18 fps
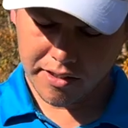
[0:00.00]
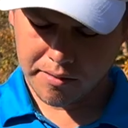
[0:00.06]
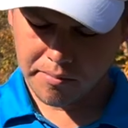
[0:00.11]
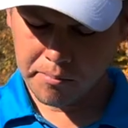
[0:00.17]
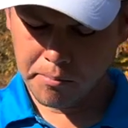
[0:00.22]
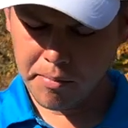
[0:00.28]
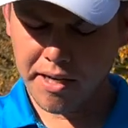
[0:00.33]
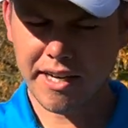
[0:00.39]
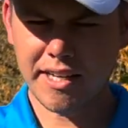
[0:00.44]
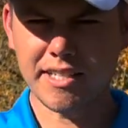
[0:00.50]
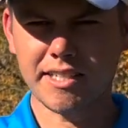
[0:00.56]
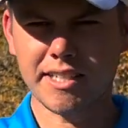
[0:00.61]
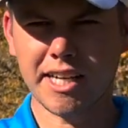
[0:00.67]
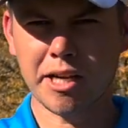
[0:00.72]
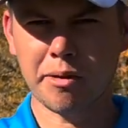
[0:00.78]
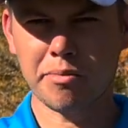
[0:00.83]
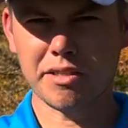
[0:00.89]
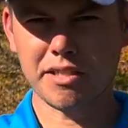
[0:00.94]
mini
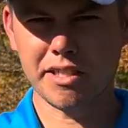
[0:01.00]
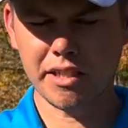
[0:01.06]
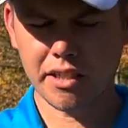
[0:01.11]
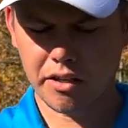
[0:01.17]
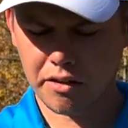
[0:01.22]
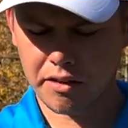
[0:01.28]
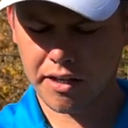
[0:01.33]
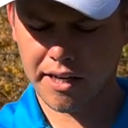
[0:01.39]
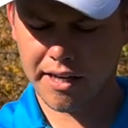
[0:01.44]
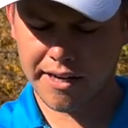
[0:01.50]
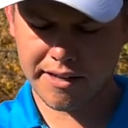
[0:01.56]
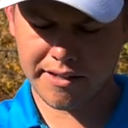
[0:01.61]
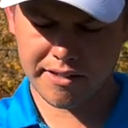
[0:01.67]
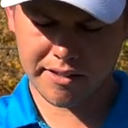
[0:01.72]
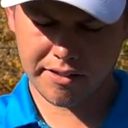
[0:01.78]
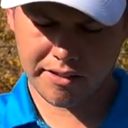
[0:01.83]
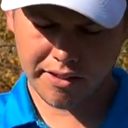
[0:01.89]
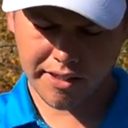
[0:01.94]
stamp CO
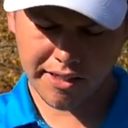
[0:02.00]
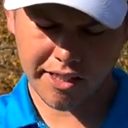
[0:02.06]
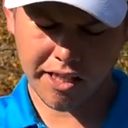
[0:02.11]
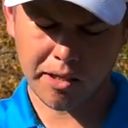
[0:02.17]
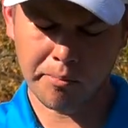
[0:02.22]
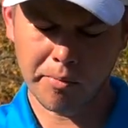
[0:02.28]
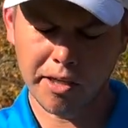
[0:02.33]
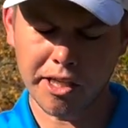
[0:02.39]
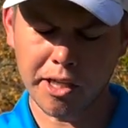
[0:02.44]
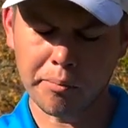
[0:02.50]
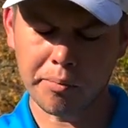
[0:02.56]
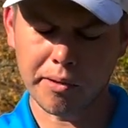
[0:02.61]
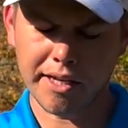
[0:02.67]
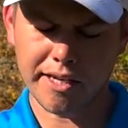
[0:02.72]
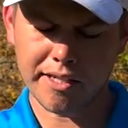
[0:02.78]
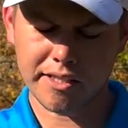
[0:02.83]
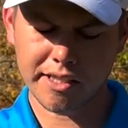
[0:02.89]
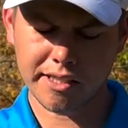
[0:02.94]
guys in the chameleon
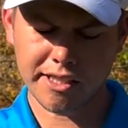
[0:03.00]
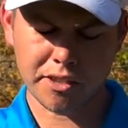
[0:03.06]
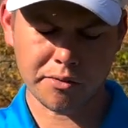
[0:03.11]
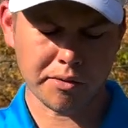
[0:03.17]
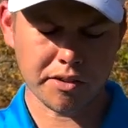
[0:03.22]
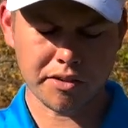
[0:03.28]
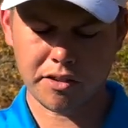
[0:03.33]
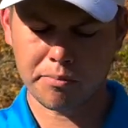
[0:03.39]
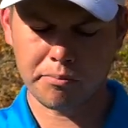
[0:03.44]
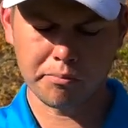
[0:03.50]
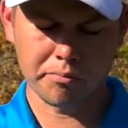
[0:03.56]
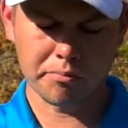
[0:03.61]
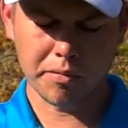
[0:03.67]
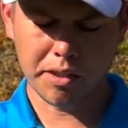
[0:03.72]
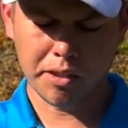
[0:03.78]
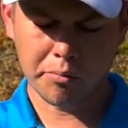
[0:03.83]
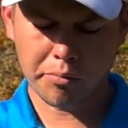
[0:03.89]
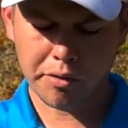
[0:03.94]
plastic. This one's
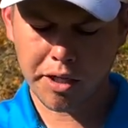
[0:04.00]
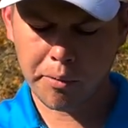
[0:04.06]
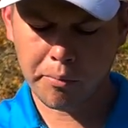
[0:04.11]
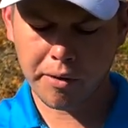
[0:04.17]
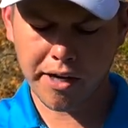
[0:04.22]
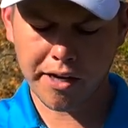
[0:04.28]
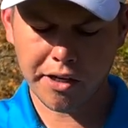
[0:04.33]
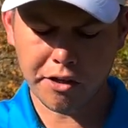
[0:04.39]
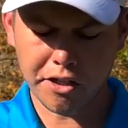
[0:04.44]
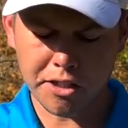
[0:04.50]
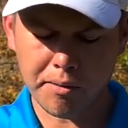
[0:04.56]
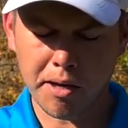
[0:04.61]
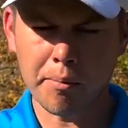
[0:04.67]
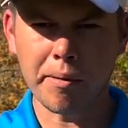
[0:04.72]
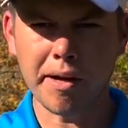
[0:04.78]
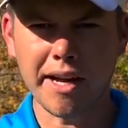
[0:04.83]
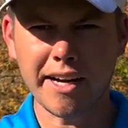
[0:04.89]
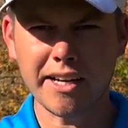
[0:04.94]
pretty brand new to my
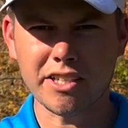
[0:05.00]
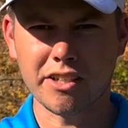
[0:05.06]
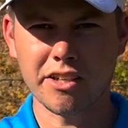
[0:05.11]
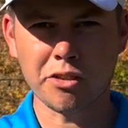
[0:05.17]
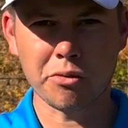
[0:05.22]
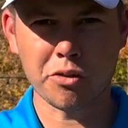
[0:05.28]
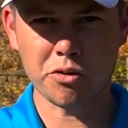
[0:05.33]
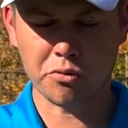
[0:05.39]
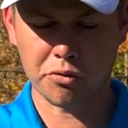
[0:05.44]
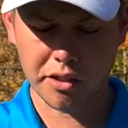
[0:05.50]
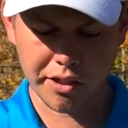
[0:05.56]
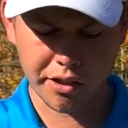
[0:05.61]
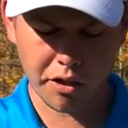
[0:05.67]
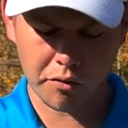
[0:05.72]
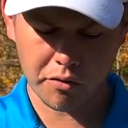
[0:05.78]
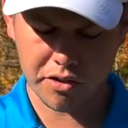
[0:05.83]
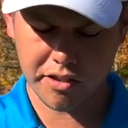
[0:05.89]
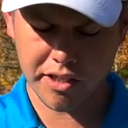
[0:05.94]
bag, so this one's really
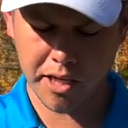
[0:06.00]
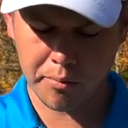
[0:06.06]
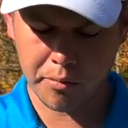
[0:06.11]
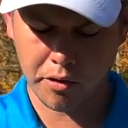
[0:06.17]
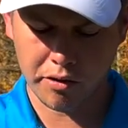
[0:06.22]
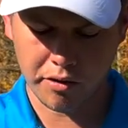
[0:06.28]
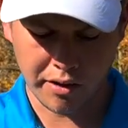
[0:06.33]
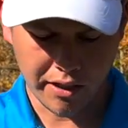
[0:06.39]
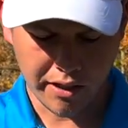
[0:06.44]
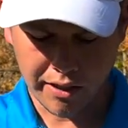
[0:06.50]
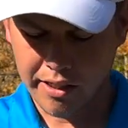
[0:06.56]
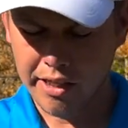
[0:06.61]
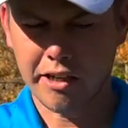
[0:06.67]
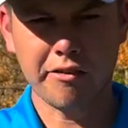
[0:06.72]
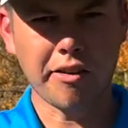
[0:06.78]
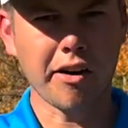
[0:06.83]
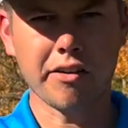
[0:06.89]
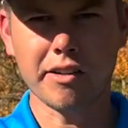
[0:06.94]
overstable.
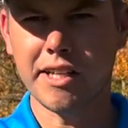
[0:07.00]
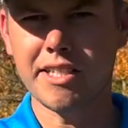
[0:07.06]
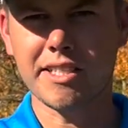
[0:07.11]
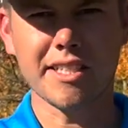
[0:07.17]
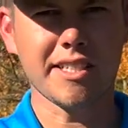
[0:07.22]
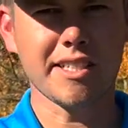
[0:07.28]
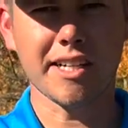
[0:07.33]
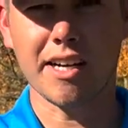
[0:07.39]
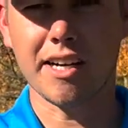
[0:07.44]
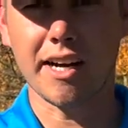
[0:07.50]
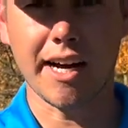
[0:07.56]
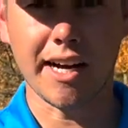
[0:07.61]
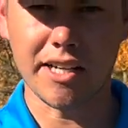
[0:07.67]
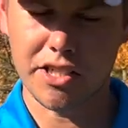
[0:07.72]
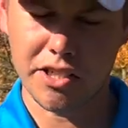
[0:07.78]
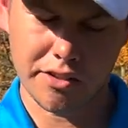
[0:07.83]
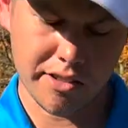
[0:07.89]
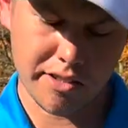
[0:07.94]
If I release this thing on
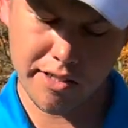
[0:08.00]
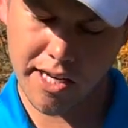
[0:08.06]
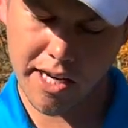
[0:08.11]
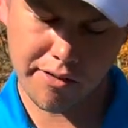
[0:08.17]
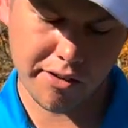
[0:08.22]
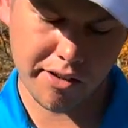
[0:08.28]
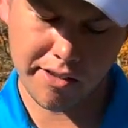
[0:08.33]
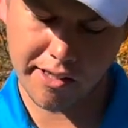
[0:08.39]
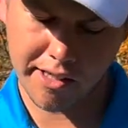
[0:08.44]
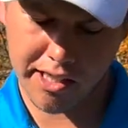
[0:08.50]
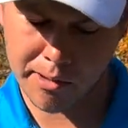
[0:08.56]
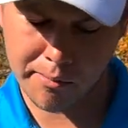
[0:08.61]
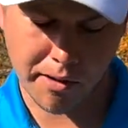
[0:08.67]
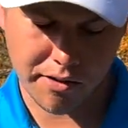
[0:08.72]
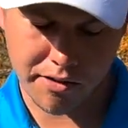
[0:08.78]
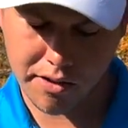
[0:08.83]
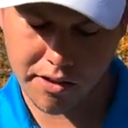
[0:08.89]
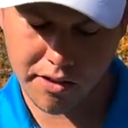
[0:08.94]
hyzer, it's never thinking
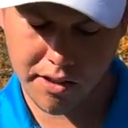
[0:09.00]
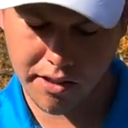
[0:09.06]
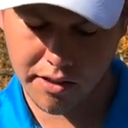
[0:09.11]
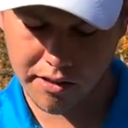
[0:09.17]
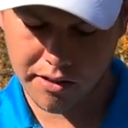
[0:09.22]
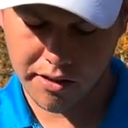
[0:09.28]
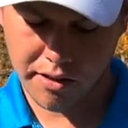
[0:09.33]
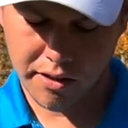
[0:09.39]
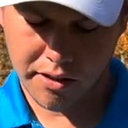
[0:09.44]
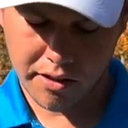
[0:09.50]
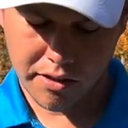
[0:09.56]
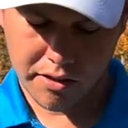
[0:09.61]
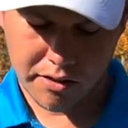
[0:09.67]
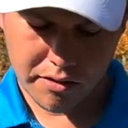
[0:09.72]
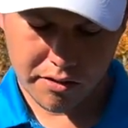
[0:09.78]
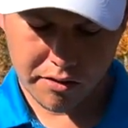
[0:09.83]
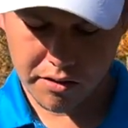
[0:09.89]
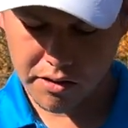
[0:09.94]
about turning.
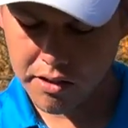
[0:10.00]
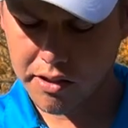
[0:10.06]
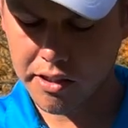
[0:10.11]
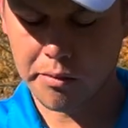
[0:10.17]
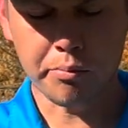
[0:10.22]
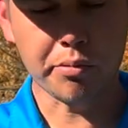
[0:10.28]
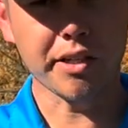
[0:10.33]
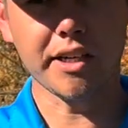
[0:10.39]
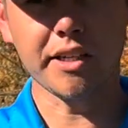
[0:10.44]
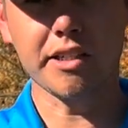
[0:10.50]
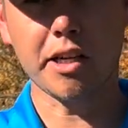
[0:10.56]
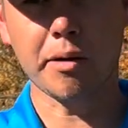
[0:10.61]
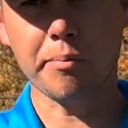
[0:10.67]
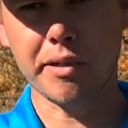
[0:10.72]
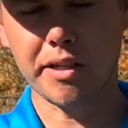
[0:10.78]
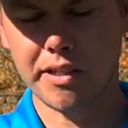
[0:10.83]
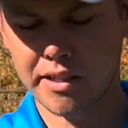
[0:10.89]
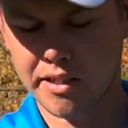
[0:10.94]
Really pretty
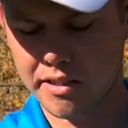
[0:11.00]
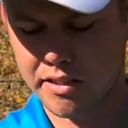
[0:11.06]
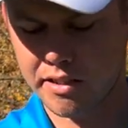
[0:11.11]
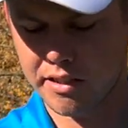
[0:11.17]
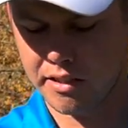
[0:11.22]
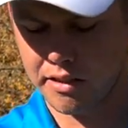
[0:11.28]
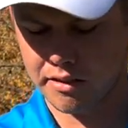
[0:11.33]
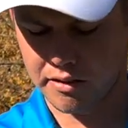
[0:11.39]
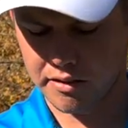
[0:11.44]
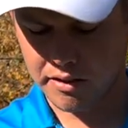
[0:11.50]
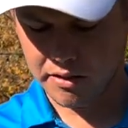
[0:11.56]
dumpy disc, and